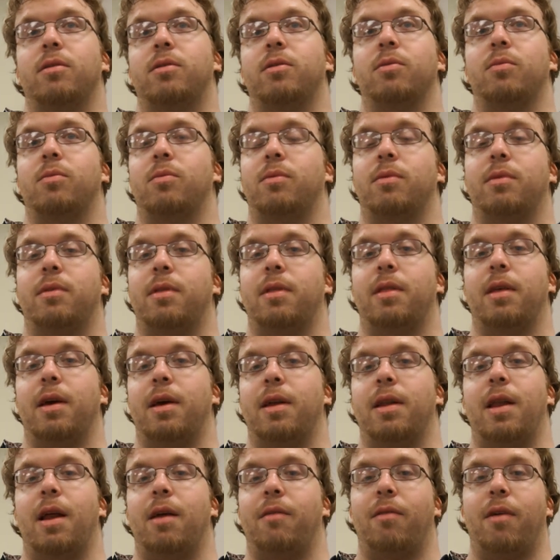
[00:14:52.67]
So they
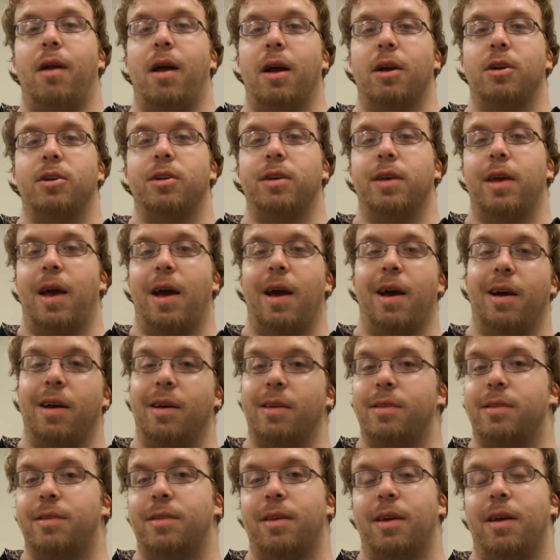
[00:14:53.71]
had never actually
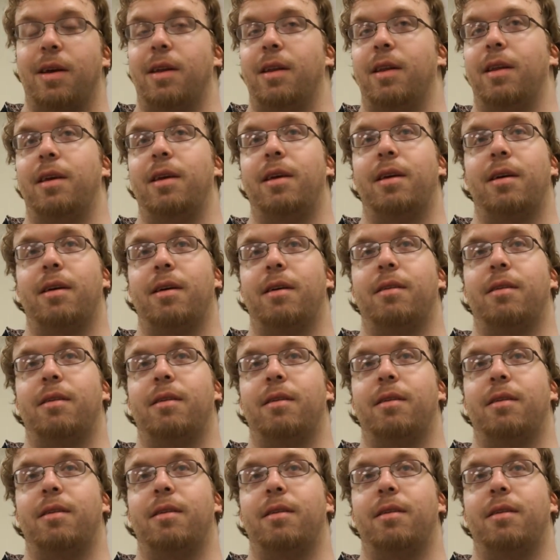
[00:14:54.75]
asked any